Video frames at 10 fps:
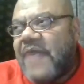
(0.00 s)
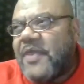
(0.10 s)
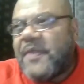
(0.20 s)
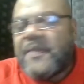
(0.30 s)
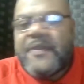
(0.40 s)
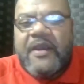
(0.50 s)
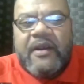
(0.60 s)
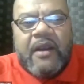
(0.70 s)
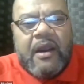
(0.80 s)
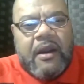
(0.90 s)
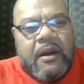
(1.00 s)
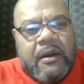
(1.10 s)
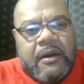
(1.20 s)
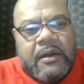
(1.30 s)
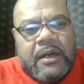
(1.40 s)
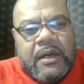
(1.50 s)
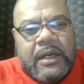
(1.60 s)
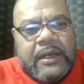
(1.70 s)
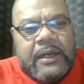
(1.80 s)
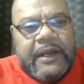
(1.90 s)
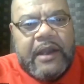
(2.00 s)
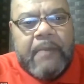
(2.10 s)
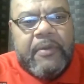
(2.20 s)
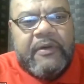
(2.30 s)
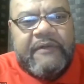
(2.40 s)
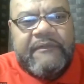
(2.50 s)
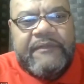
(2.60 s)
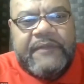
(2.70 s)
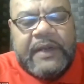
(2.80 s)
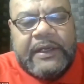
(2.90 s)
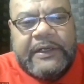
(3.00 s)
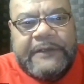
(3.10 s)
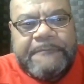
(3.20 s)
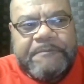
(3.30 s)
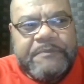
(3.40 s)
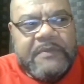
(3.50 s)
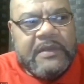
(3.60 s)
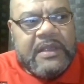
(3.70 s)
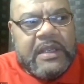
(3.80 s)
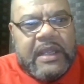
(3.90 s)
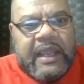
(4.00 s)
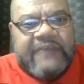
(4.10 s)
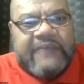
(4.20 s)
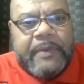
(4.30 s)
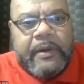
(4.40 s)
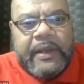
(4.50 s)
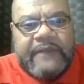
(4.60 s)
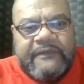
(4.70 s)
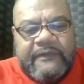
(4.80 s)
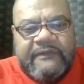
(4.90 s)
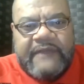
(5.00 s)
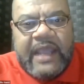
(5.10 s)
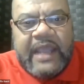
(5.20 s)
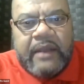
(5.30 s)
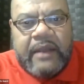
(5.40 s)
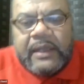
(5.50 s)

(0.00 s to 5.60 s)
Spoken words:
I think that there are a number of experiences that